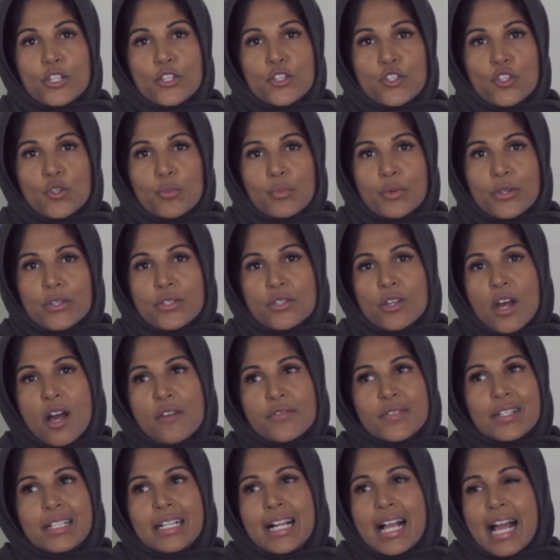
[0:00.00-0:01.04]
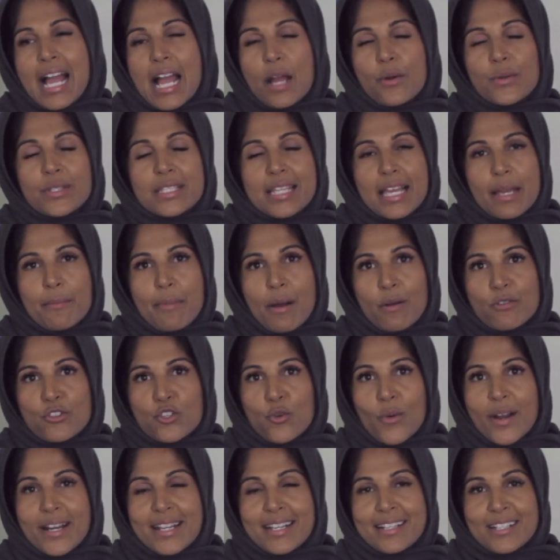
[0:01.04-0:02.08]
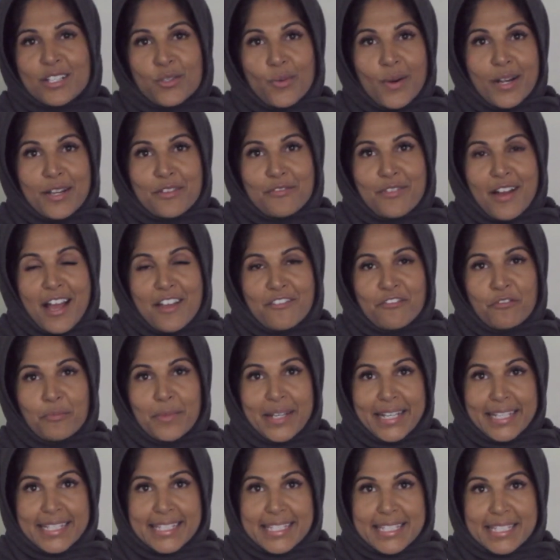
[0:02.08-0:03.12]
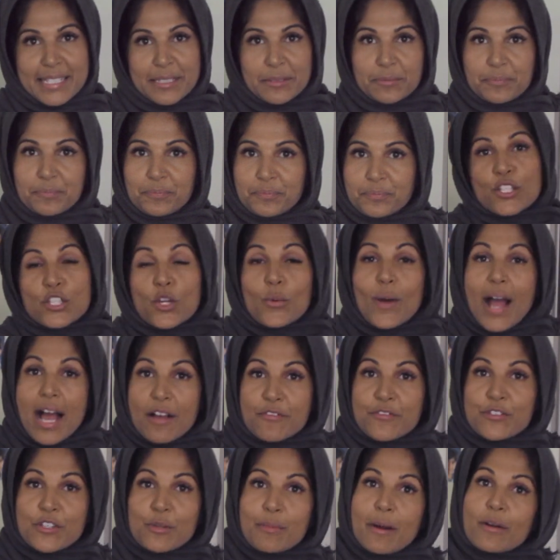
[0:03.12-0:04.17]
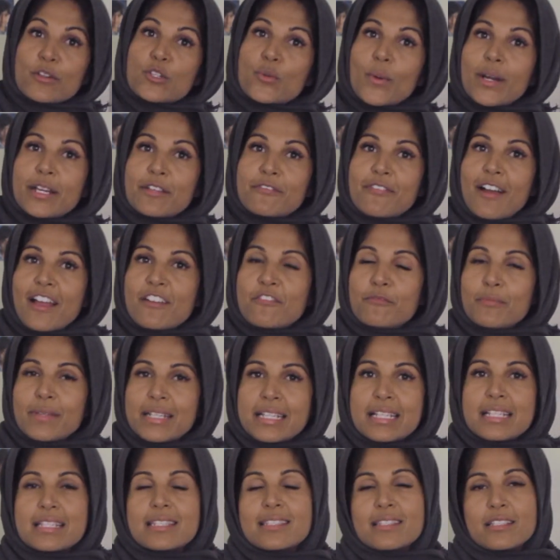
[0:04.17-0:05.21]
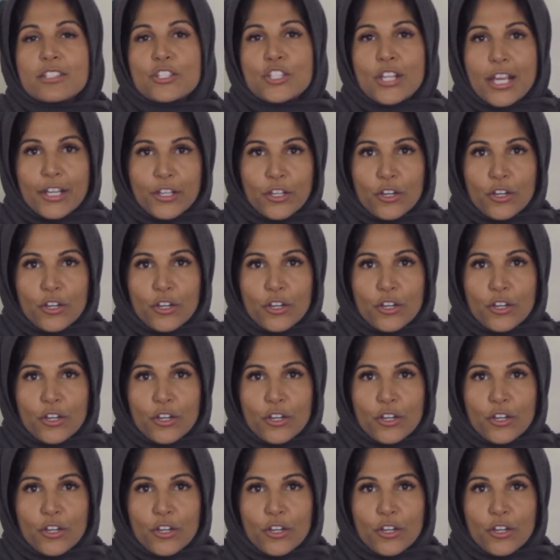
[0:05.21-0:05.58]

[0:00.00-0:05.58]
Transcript: super soft. I would say about 20 to 25 minutes. So after about 25 minutes, check